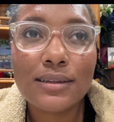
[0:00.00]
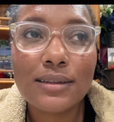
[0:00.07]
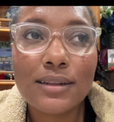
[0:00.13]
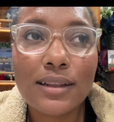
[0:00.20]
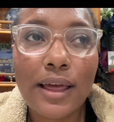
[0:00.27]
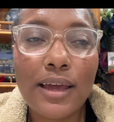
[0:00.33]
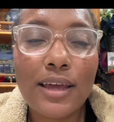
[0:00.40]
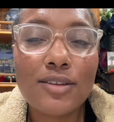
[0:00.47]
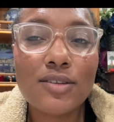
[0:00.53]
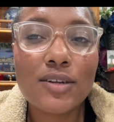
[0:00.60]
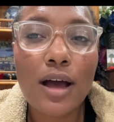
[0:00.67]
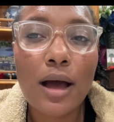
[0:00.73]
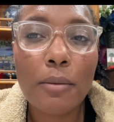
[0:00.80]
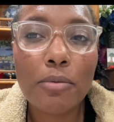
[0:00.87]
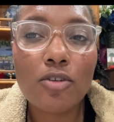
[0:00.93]
Like, it's an
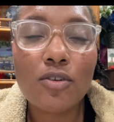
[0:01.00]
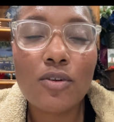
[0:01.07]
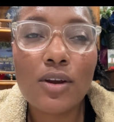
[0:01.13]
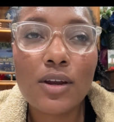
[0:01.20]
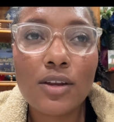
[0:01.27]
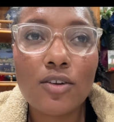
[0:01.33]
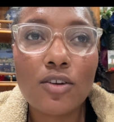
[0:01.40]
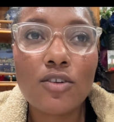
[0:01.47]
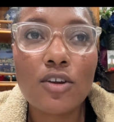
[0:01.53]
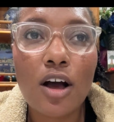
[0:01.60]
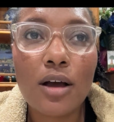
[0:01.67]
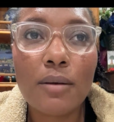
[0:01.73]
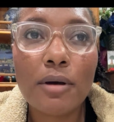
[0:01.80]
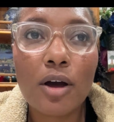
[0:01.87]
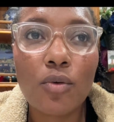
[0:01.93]
opportunity to talk
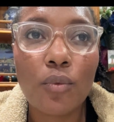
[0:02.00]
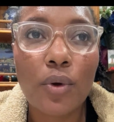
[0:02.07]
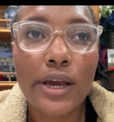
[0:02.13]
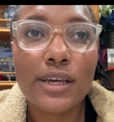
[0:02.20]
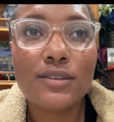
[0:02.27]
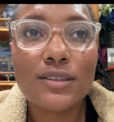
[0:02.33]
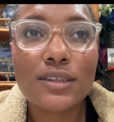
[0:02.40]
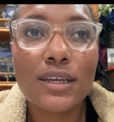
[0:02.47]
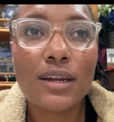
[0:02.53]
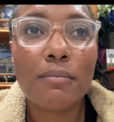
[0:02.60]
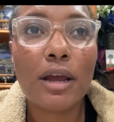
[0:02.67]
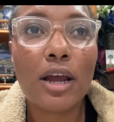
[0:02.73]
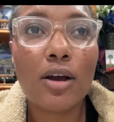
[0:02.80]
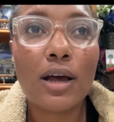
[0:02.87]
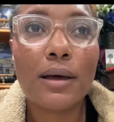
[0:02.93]
about race in
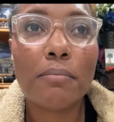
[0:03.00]
America,